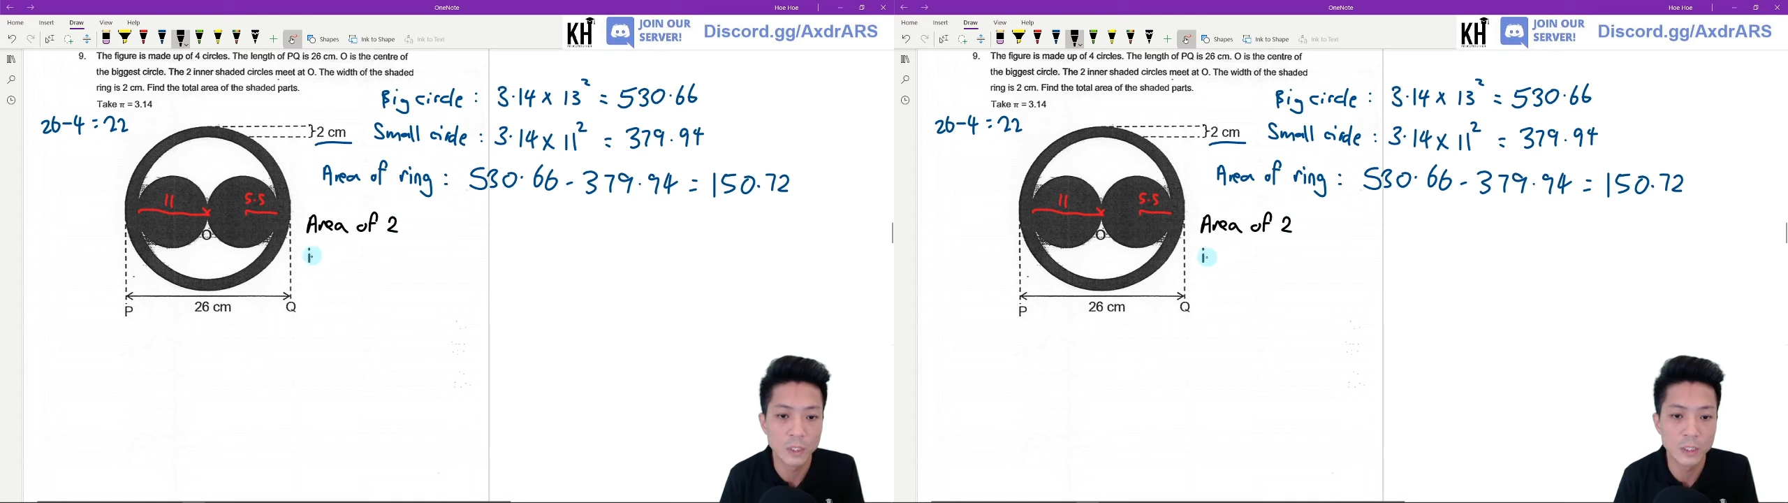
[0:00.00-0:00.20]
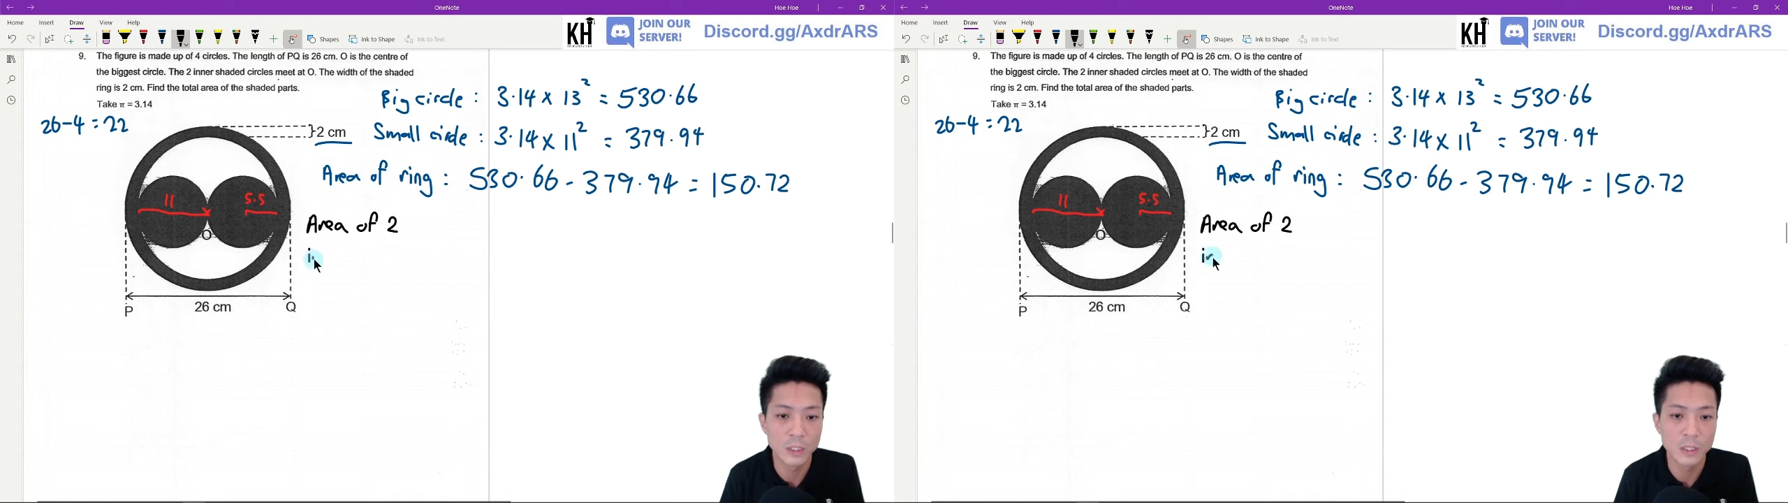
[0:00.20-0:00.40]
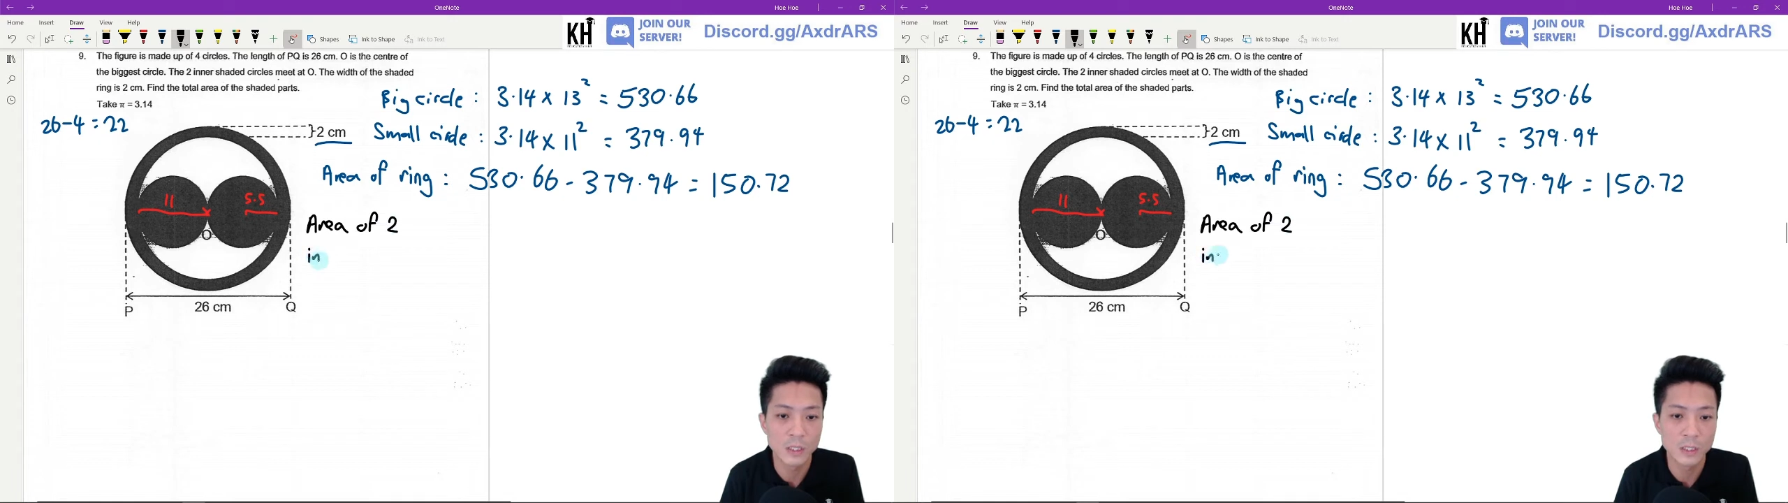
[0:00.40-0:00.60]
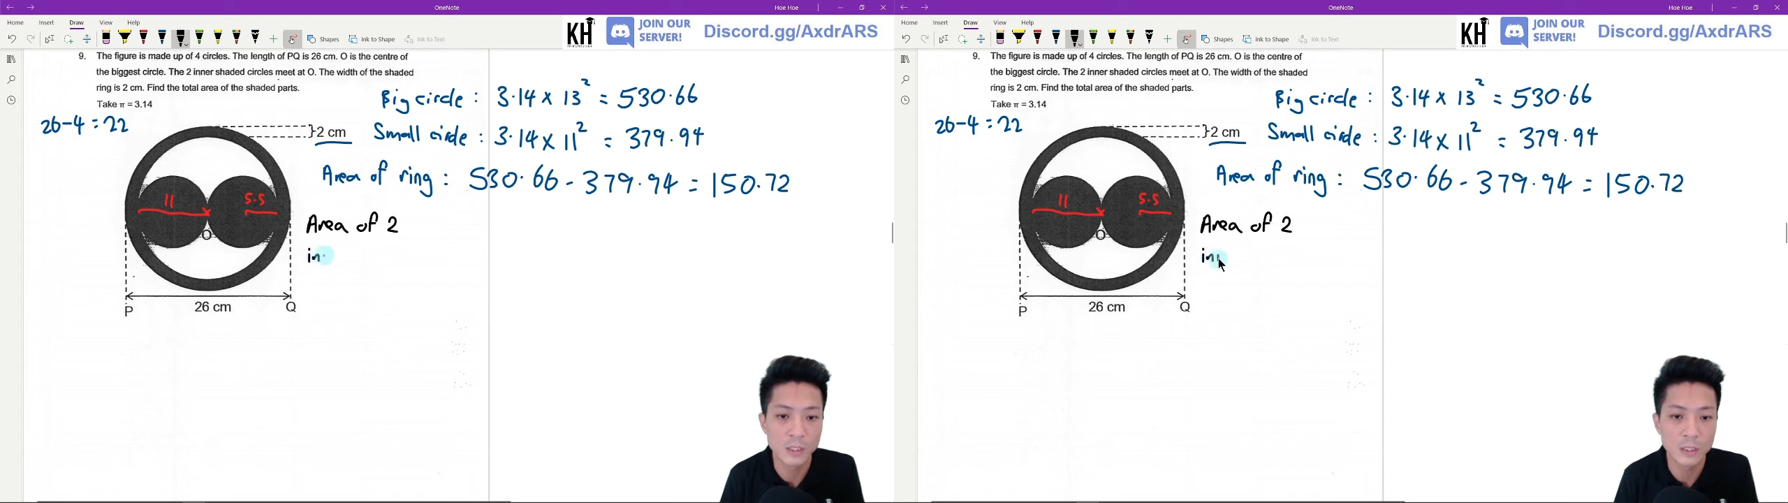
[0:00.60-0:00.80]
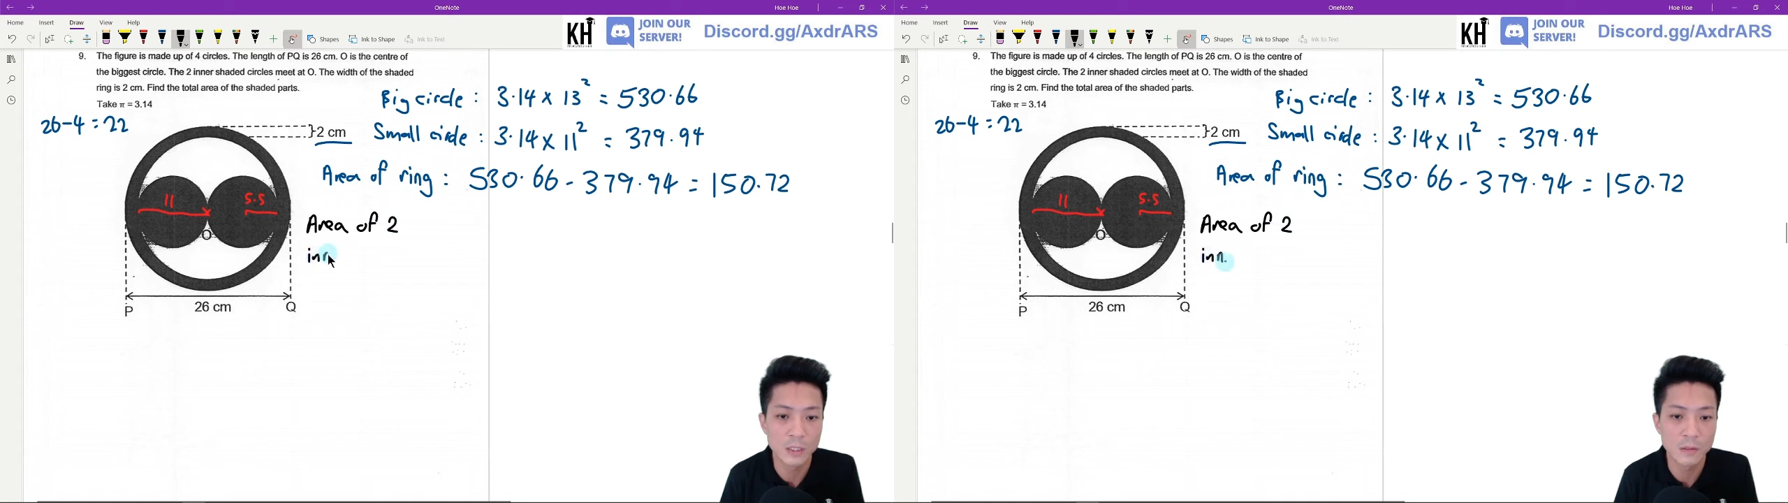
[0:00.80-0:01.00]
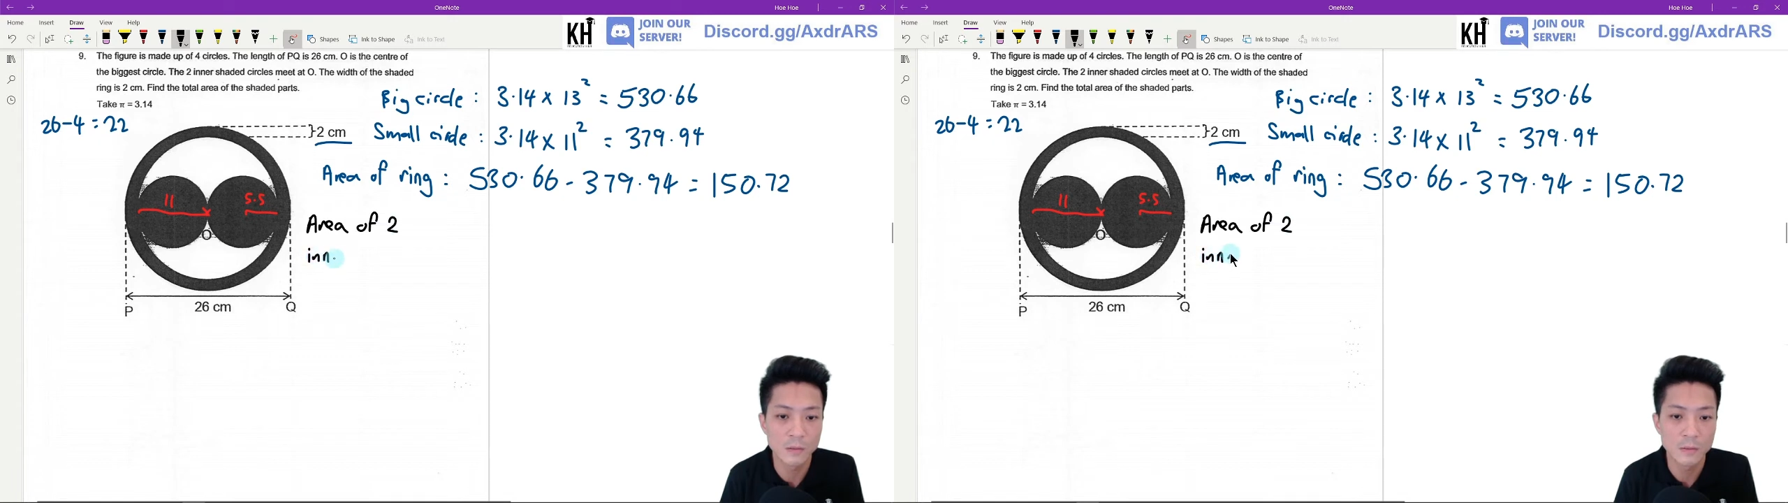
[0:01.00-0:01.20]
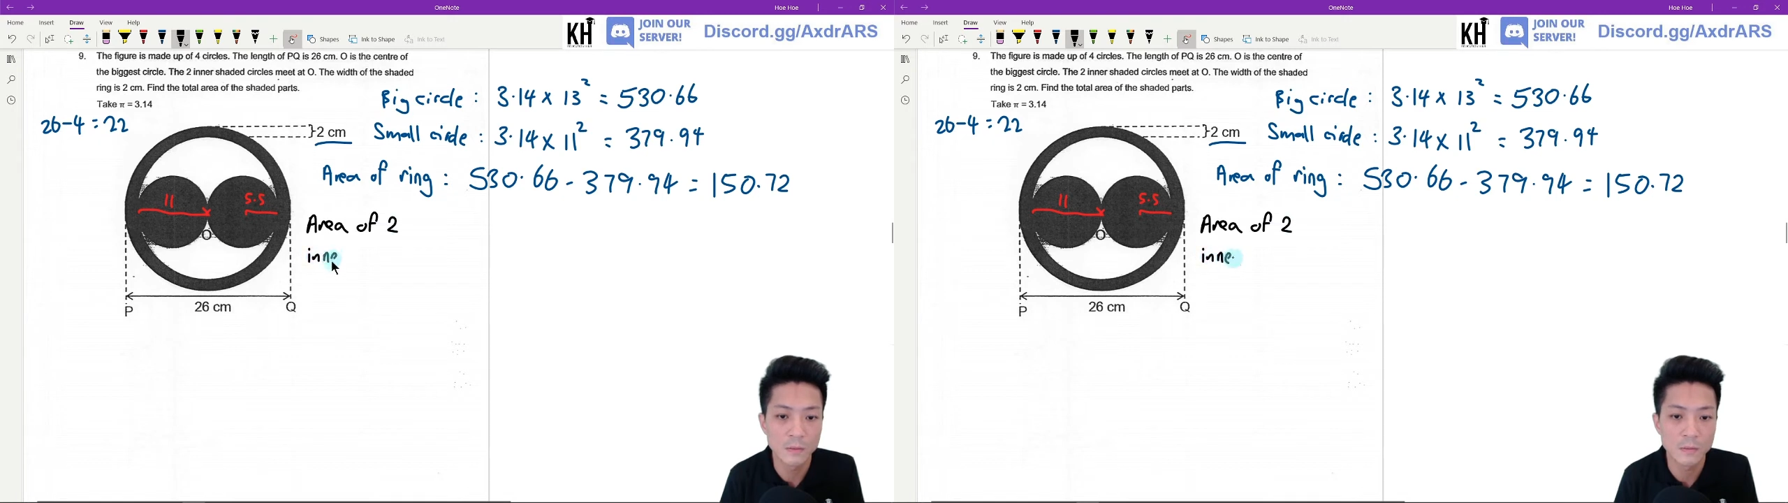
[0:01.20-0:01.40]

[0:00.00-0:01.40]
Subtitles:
inner circle